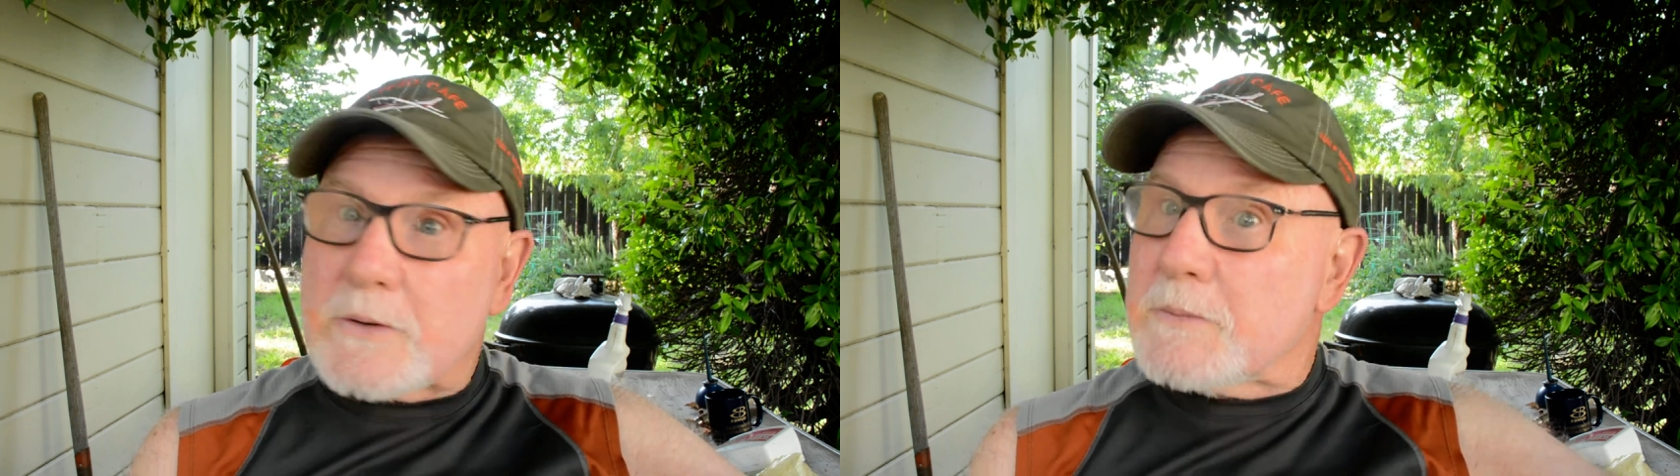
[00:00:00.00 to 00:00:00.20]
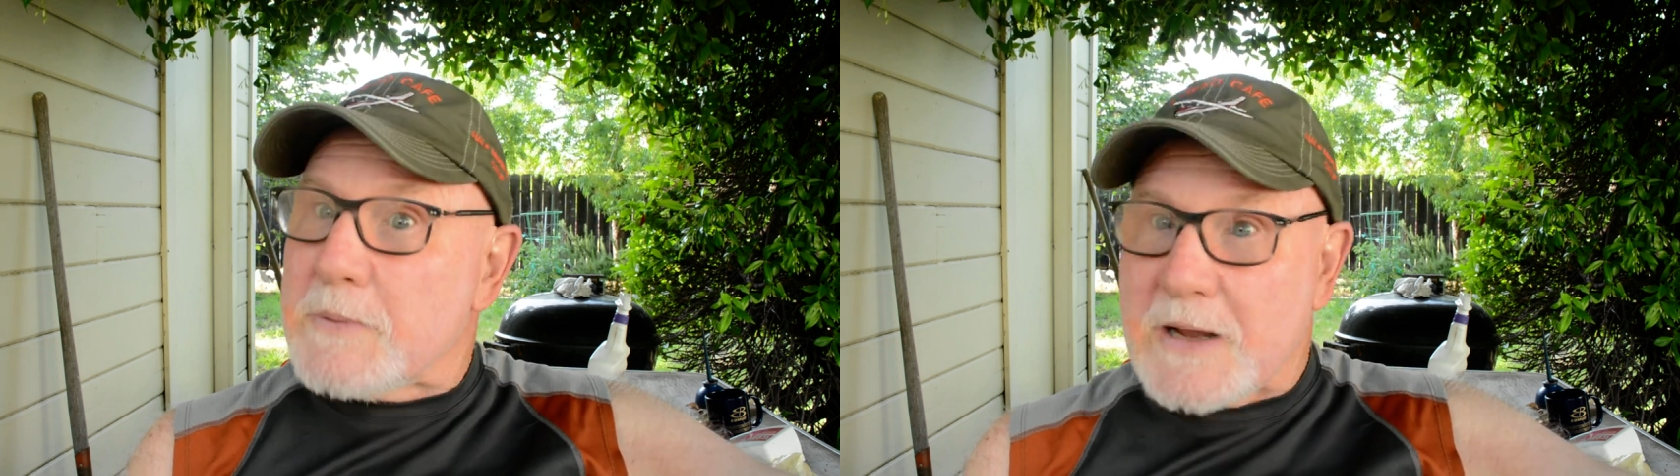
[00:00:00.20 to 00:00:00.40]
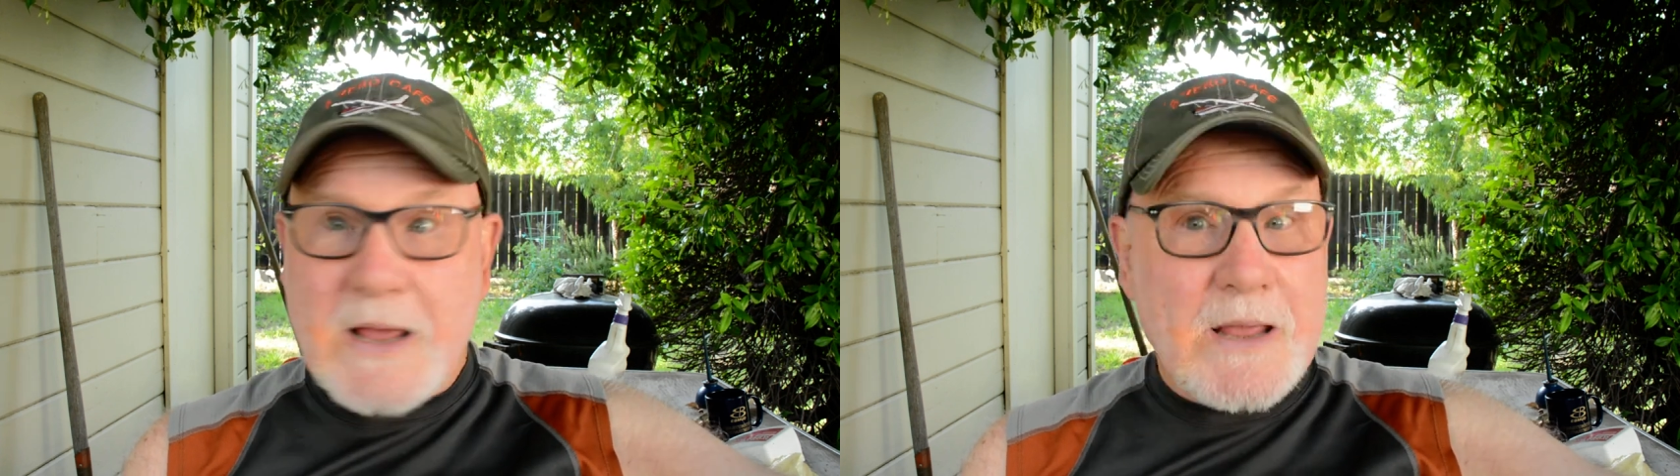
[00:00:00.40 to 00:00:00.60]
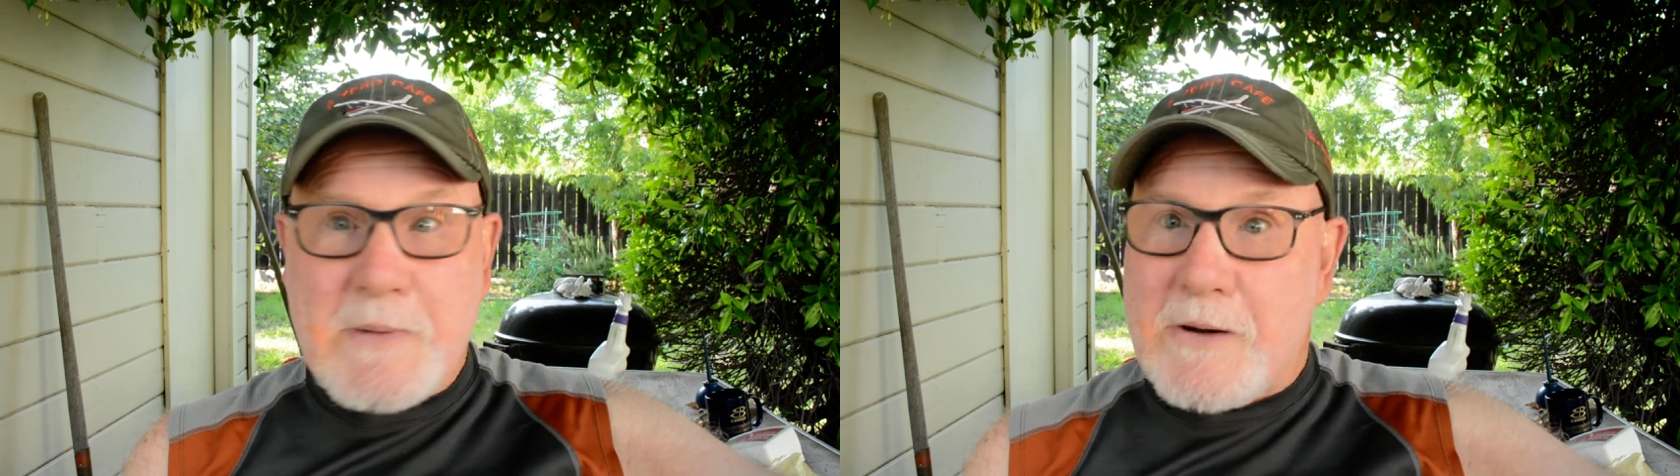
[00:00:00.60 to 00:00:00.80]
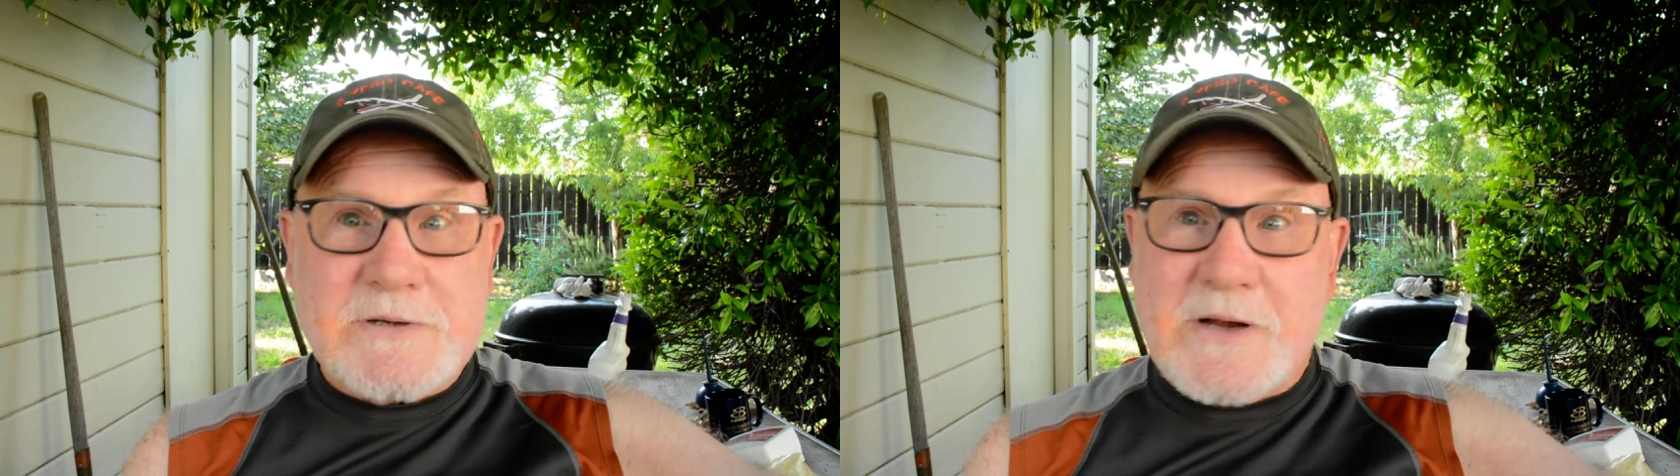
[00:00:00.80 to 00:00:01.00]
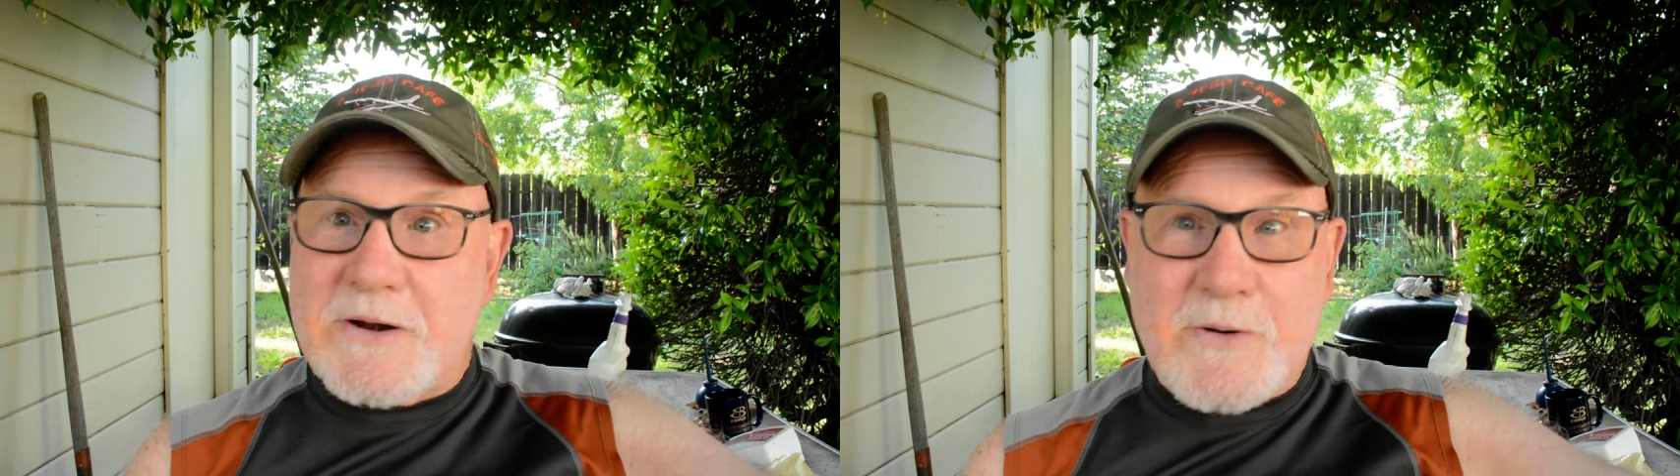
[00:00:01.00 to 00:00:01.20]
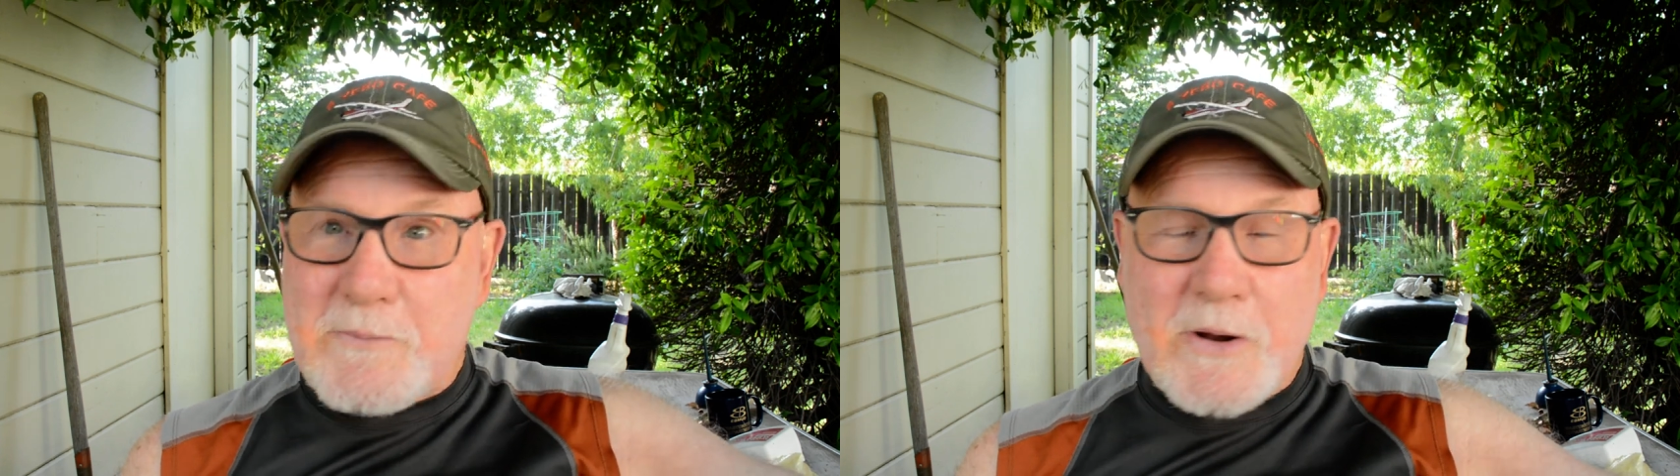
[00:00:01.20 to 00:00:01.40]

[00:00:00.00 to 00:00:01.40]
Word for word: it could be a gay marriage, I don't know,